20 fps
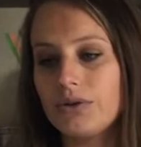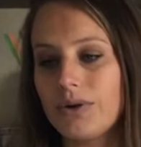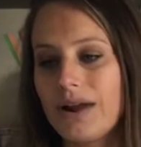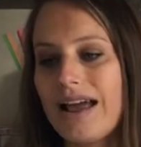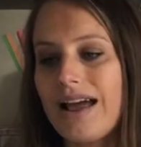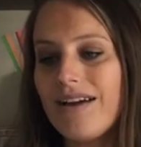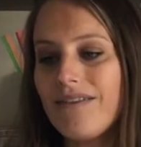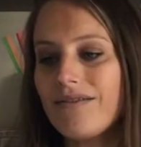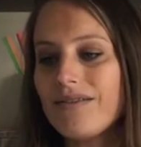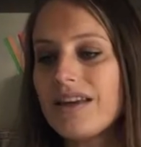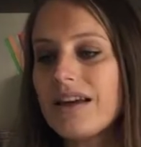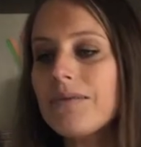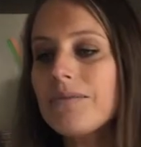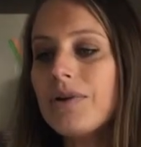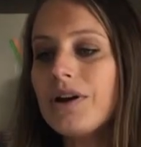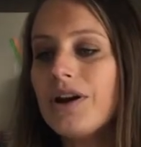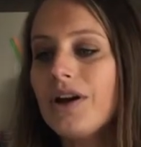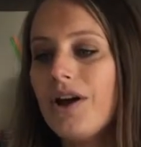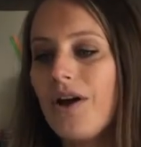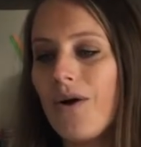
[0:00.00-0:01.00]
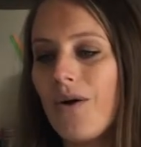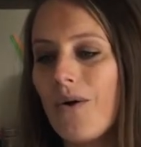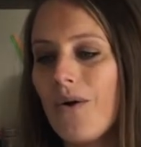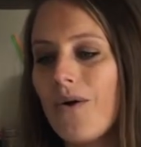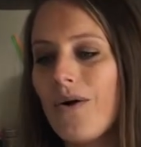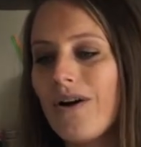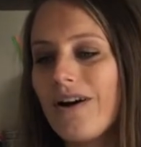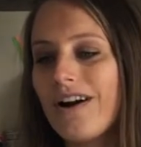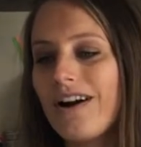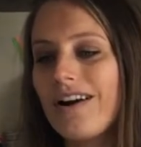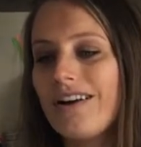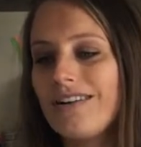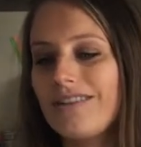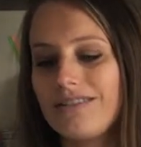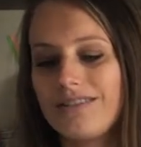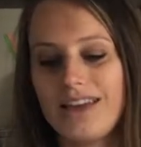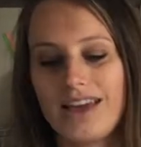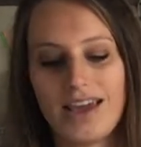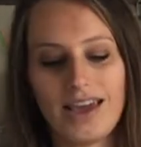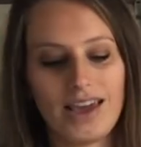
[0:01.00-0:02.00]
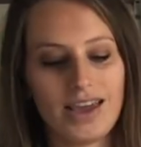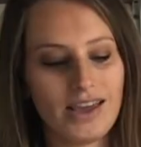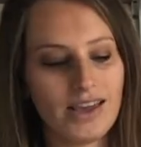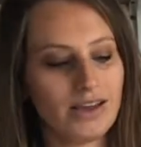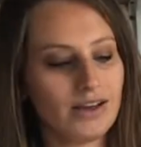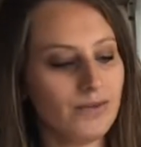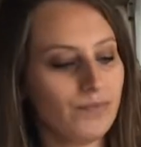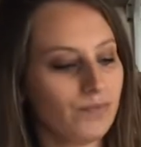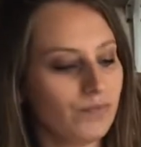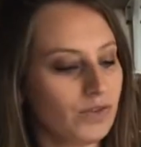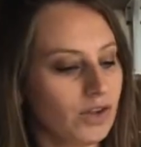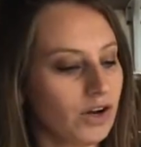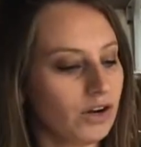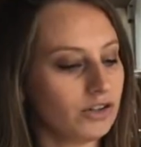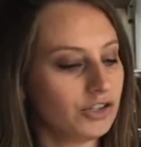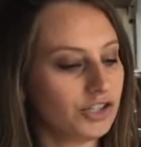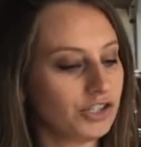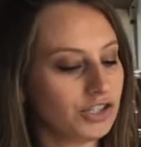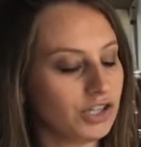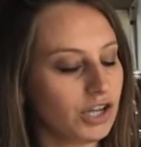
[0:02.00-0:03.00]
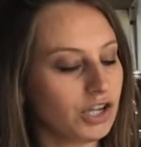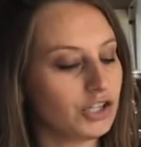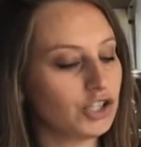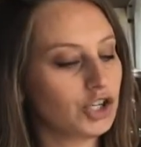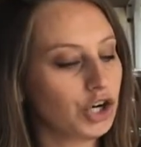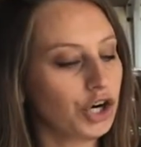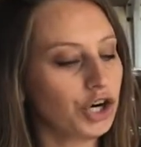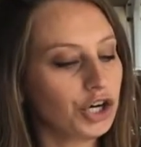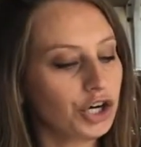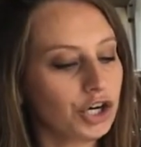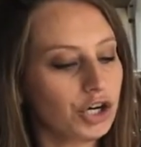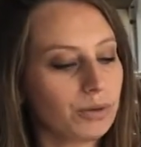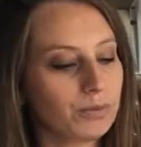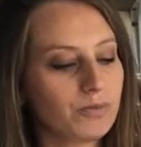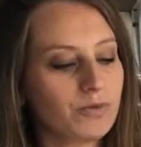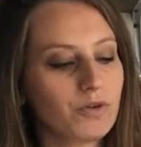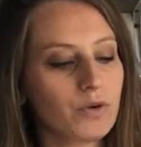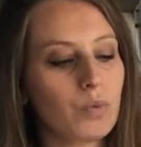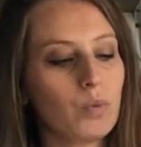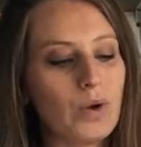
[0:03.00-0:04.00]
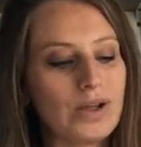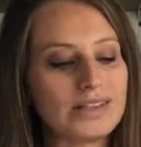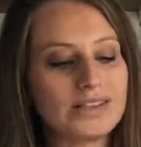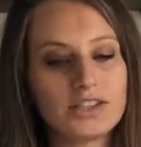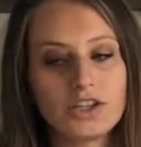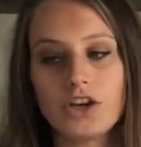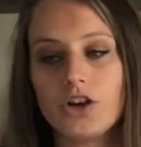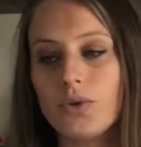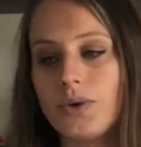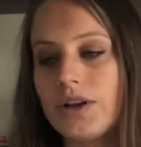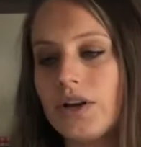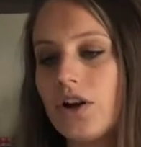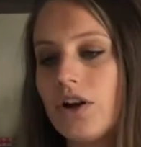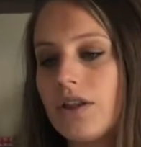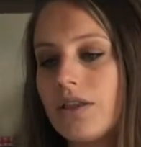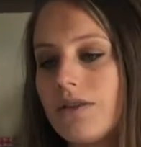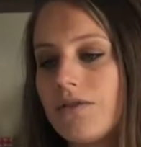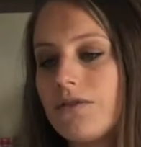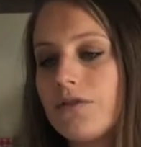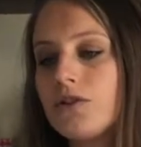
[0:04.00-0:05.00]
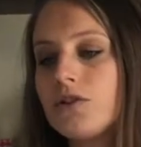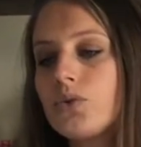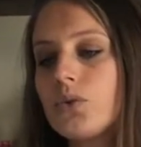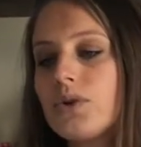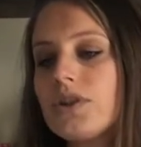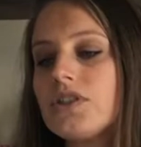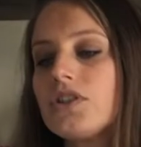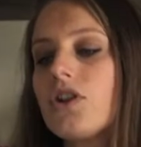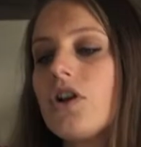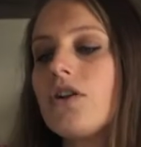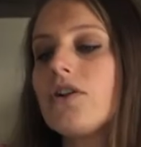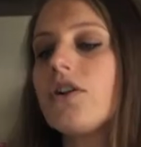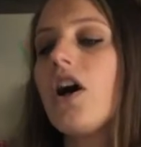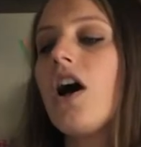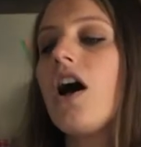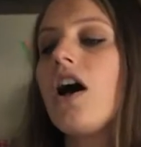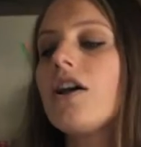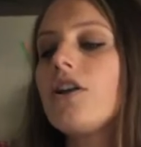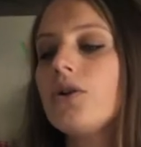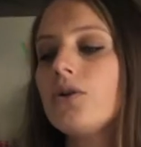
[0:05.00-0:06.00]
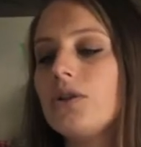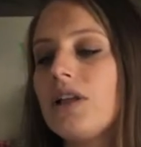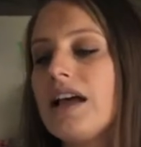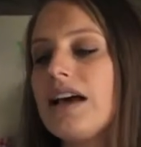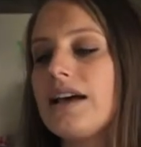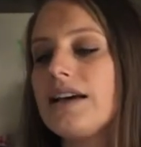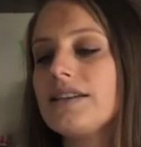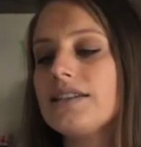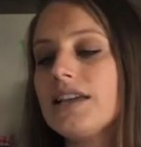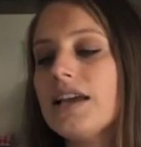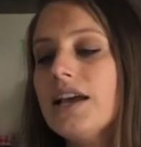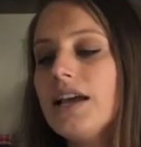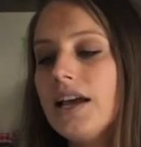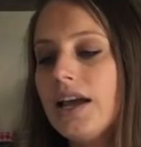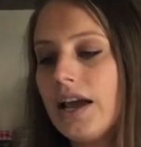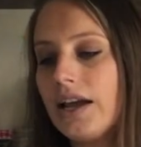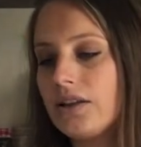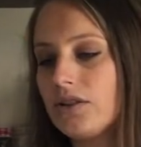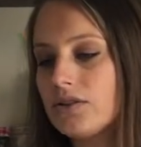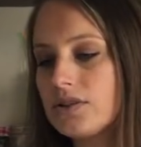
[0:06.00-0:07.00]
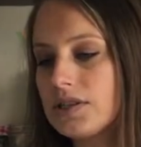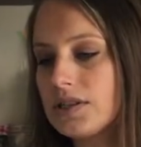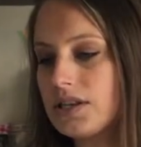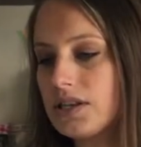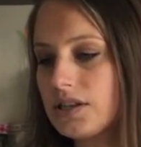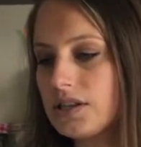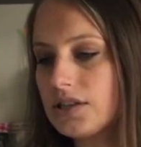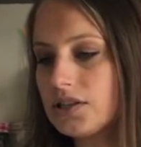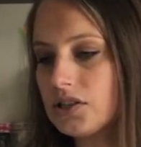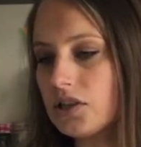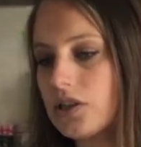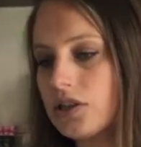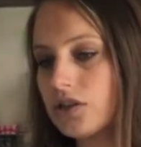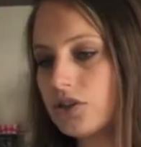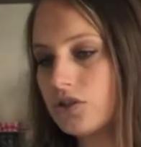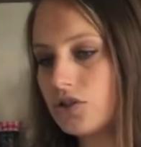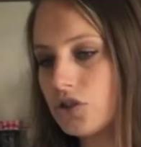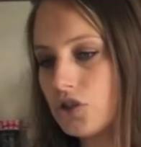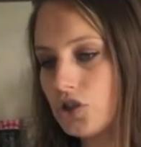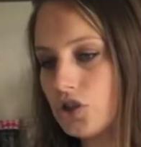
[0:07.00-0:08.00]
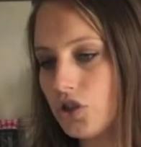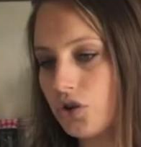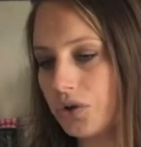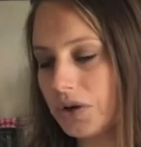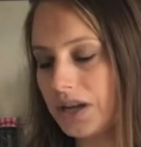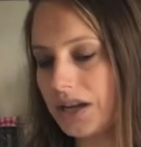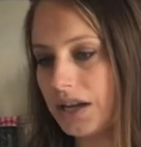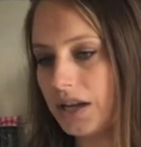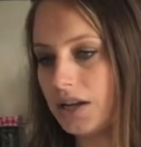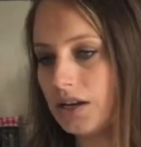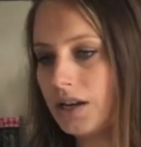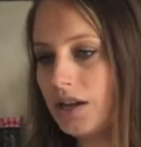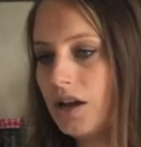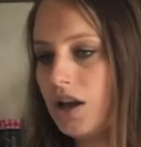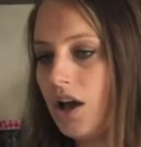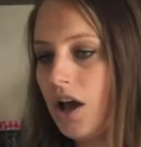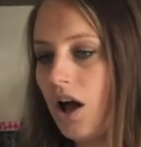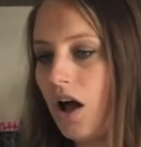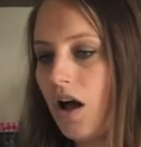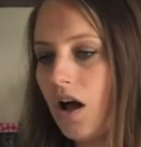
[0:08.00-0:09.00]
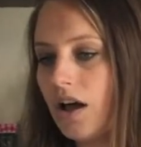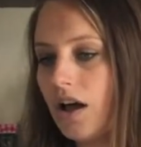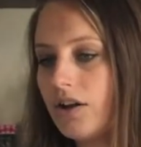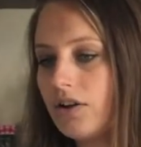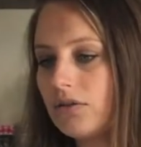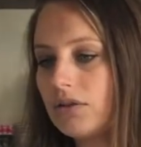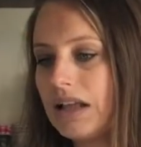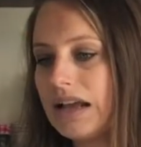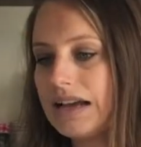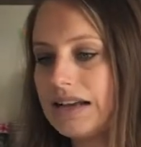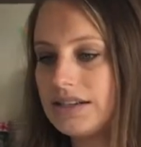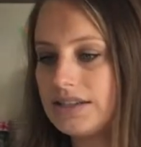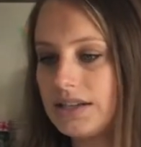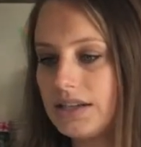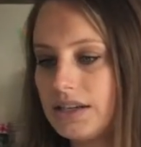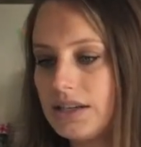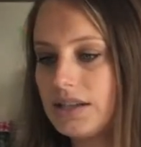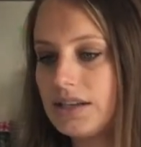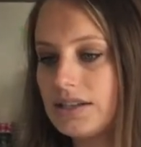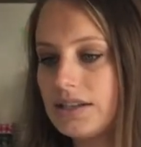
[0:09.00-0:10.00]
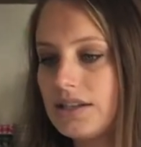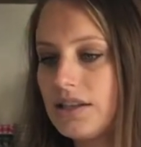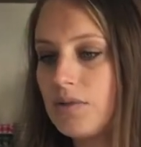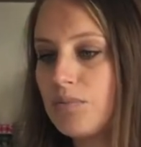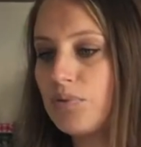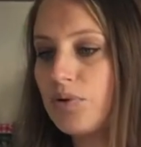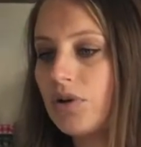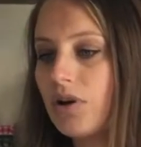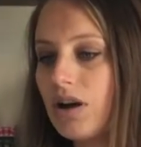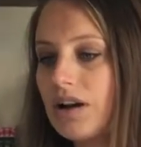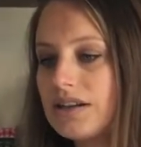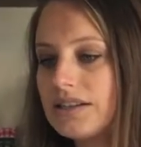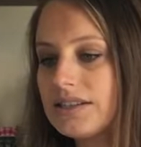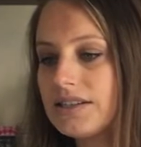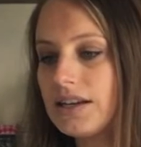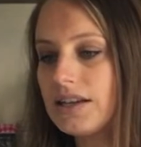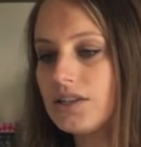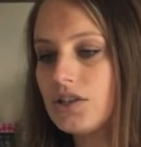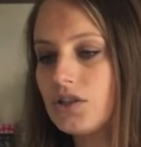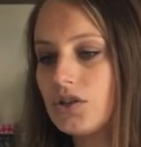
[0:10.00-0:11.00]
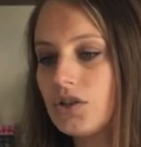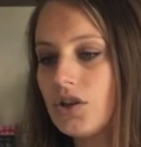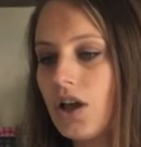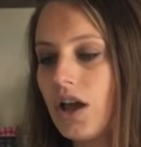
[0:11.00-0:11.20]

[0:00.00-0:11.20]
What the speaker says: have them or they are just a term for what's going on. The first one is called autolyze, and you'll see this on your screen. Autolyzing is the process